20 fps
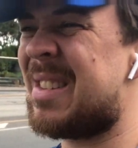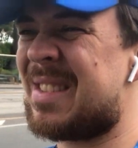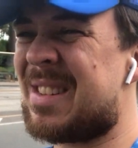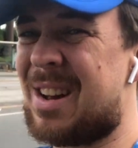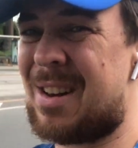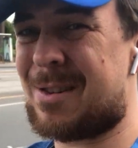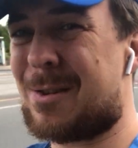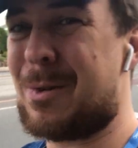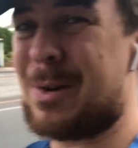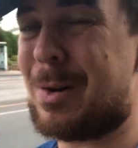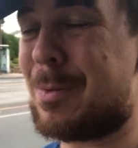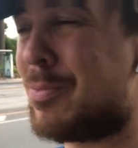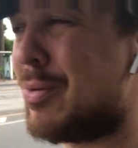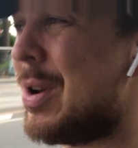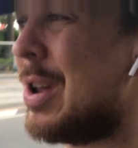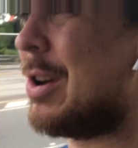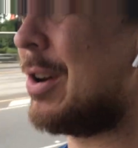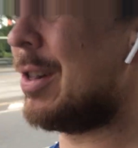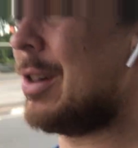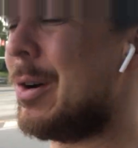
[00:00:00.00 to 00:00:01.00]
It's also in a
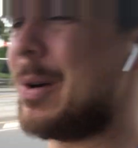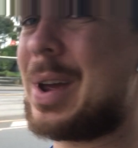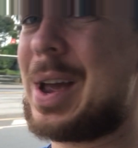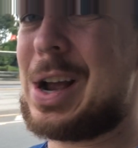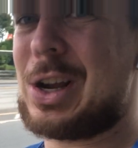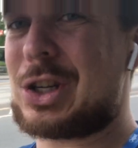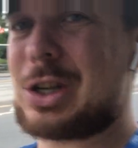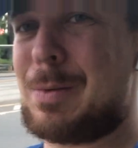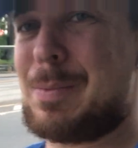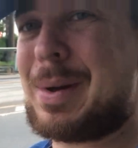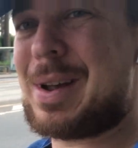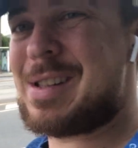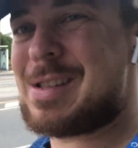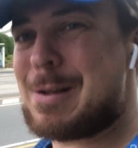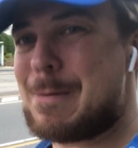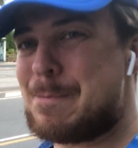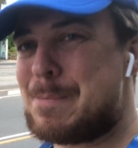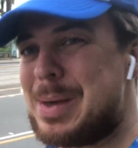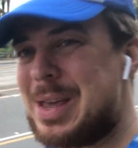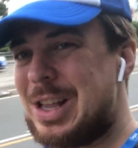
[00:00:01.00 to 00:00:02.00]
pretty good location because
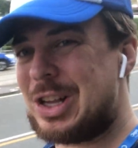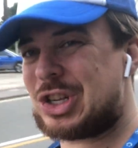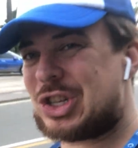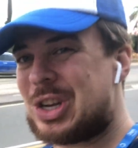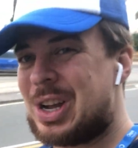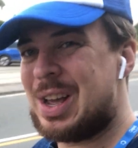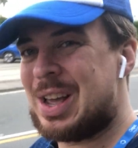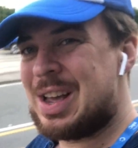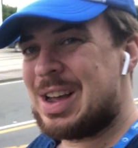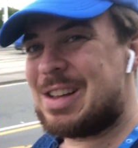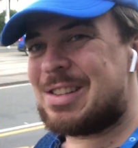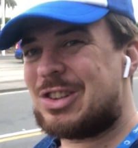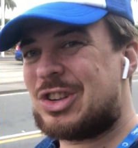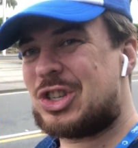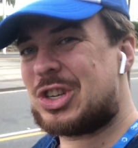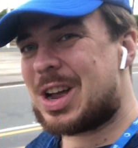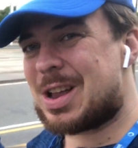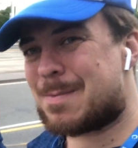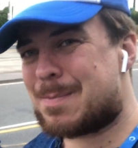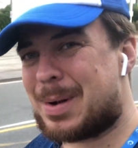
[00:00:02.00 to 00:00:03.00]
the beach is
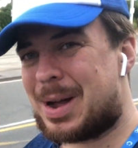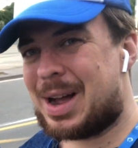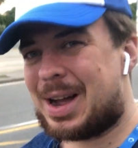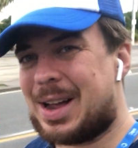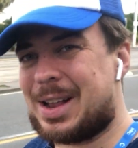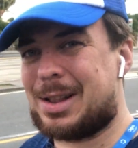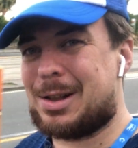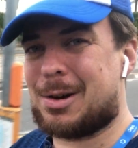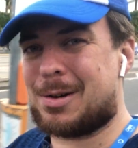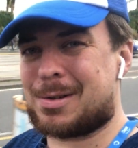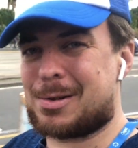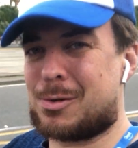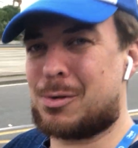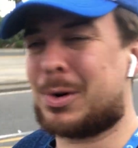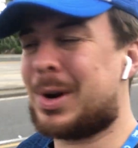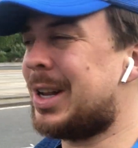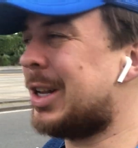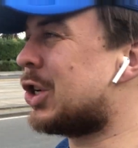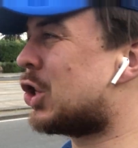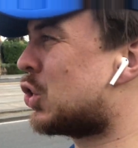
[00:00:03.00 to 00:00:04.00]
just behind those
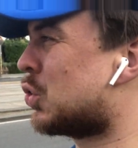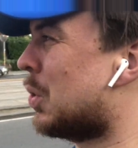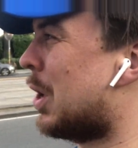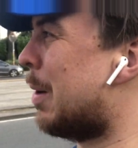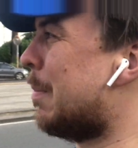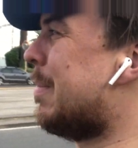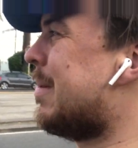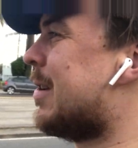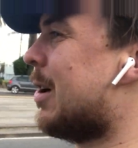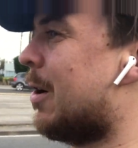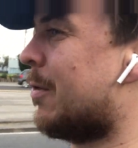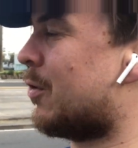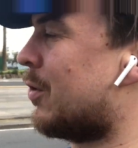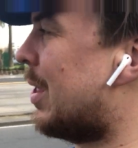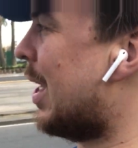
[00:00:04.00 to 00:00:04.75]
green shrubs over